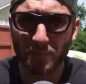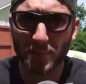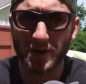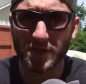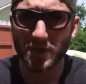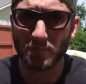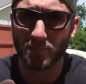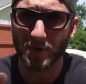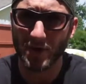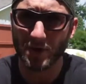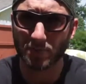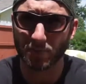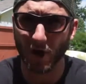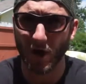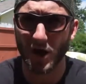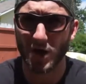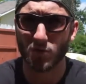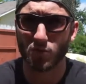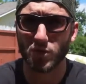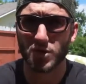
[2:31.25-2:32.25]
but the big
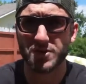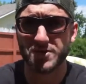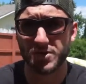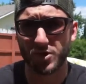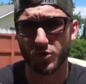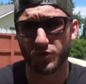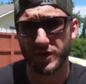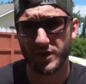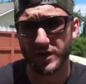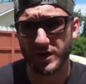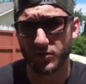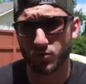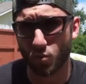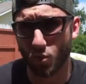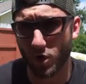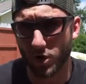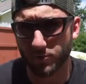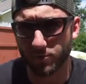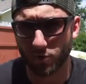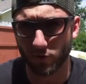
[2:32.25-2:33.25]
body ones, you only need
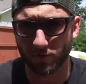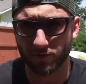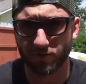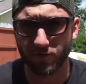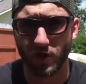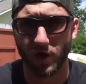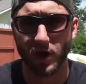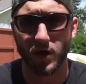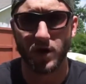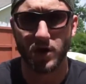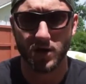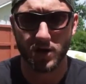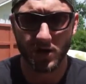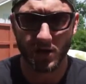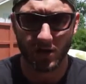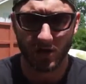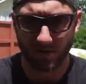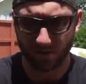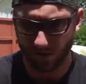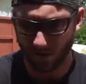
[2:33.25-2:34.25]
one per foot.
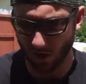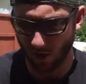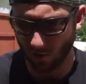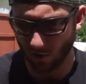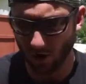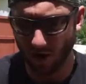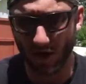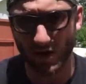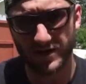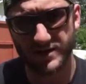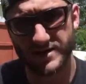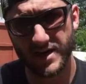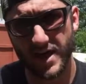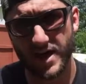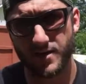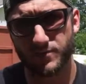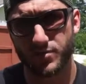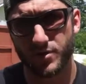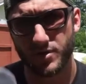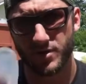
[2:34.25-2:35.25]
So uh,
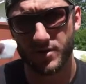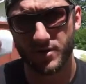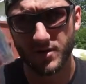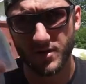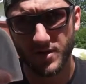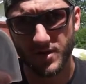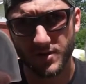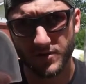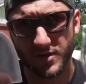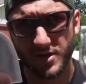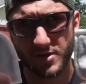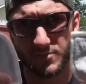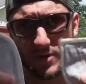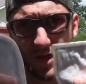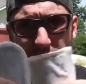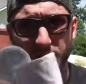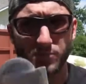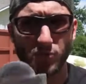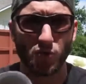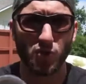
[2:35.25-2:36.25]
tape these
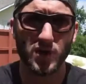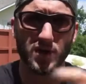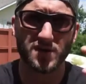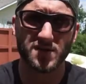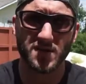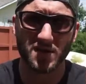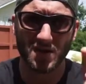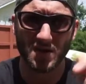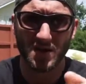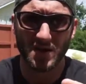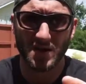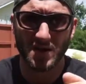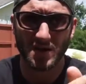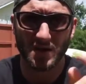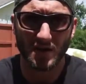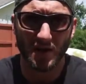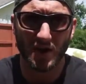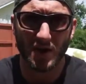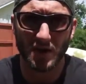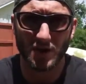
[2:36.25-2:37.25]
bad boys.
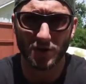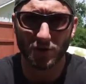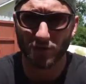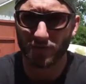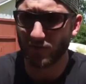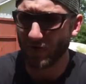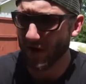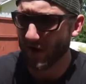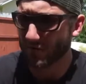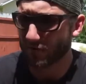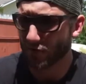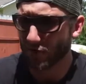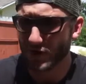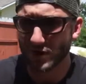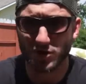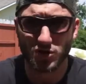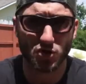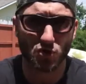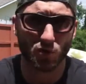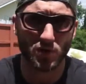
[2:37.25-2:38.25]
Uh, your
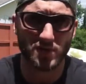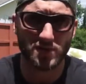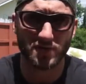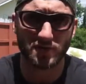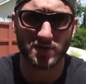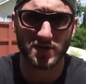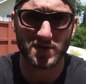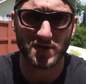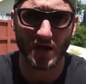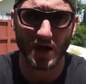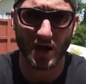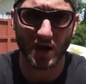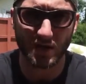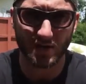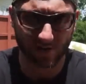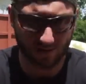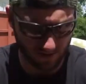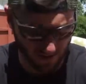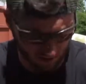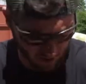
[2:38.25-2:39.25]
favorite choice of
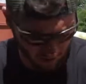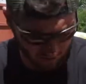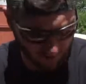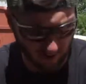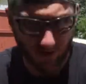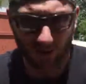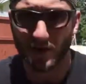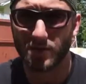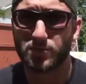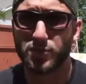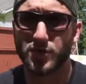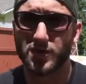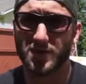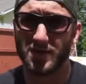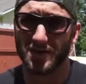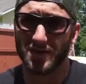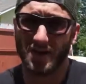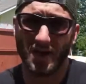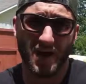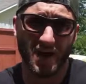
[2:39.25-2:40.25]
socks. I'm not going to put
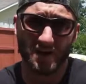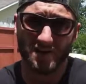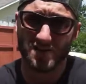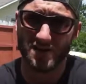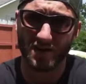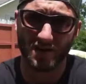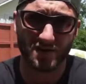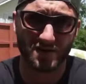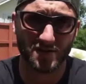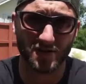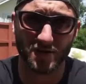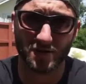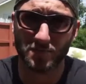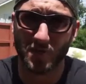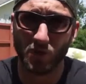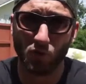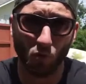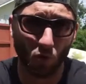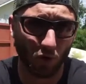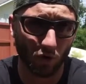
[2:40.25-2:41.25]
the hot socks on,
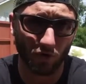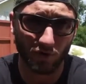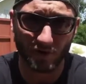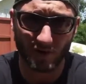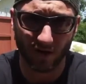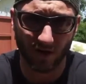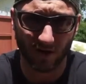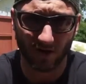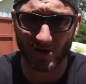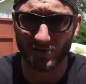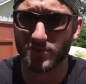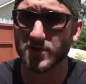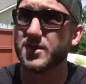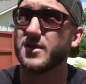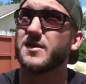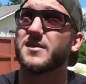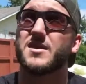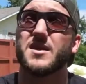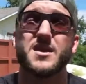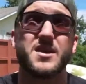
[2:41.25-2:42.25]
my wool socks,
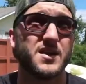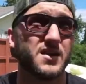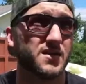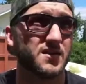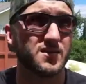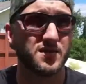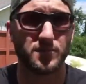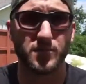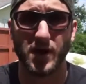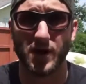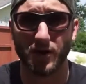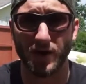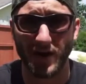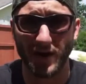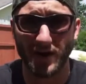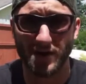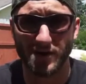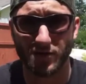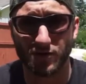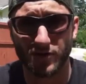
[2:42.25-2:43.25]
because it is about
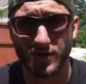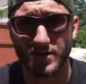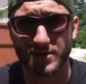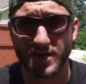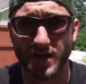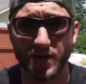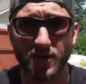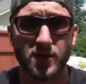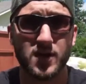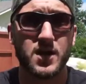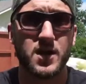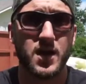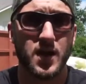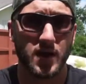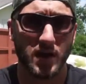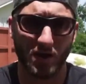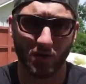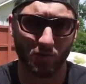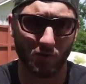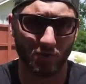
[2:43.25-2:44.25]
eighty degrees out and
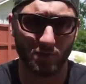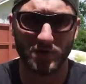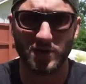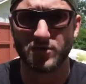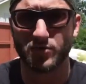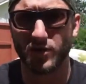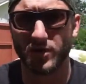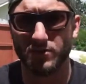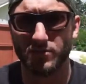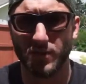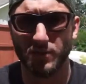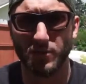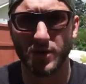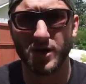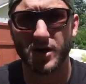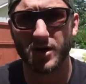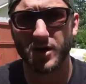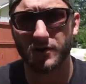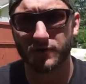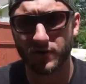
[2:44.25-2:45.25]
I don't want to be sweating my
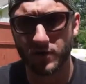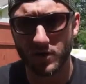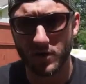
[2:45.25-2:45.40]
butt off,